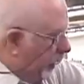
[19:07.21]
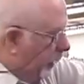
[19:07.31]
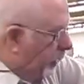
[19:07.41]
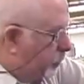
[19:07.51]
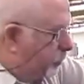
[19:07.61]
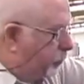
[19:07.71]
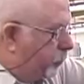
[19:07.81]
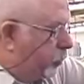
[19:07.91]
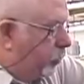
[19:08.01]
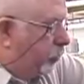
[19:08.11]
is
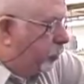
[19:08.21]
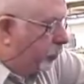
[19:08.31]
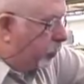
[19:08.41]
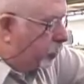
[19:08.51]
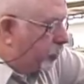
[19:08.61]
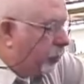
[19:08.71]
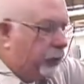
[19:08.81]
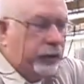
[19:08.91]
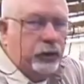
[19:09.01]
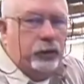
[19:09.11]
to ensure
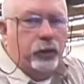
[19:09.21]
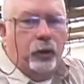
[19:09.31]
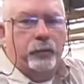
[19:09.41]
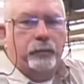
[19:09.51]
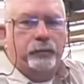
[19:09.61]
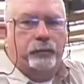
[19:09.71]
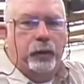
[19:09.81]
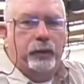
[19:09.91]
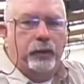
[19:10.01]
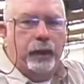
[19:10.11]
that you don't
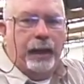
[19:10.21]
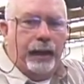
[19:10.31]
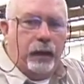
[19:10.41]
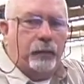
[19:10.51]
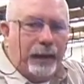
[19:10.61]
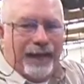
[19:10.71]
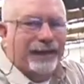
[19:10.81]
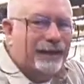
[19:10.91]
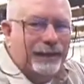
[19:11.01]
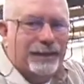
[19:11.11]
put air back
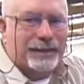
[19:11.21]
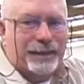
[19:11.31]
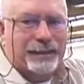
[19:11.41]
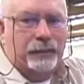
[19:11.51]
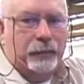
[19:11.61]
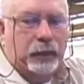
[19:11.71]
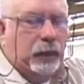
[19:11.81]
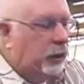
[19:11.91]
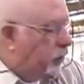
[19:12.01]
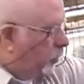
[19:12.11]
into the system.
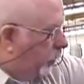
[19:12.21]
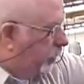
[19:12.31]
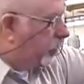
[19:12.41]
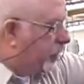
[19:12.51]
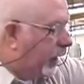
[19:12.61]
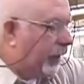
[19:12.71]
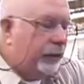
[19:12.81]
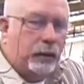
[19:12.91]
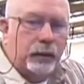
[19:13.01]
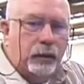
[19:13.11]
So when you're
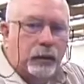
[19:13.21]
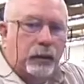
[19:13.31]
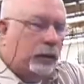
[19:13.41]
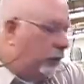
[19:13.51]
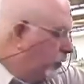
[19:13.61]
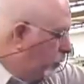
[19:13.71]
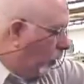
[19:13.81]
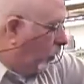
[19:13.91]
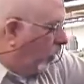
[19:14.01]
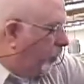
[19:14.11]
done,
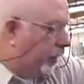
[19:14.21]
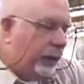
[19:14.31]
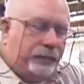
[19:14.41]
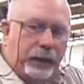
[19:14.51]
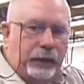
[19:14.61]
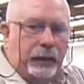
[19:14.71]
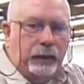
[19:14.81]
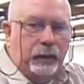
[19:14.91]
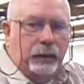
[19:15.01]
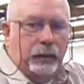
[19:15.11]
don't open up any
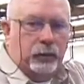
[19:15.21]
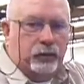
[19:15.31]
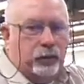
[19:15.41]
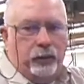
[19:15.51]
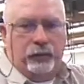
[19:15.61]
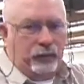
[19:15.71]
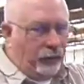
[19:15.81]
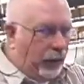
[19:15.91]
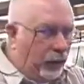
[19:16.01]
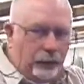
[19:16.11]
service
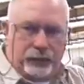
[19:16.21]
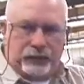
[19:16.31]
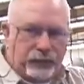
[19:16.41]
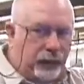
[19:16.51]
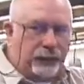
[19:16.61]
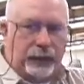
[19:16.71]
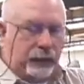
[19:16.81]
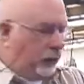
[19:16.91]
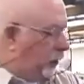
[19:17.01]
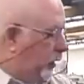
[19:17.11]
valves and stuff like,
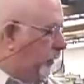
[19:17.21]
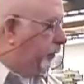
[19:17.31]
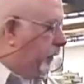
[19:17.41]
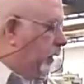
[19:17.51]
or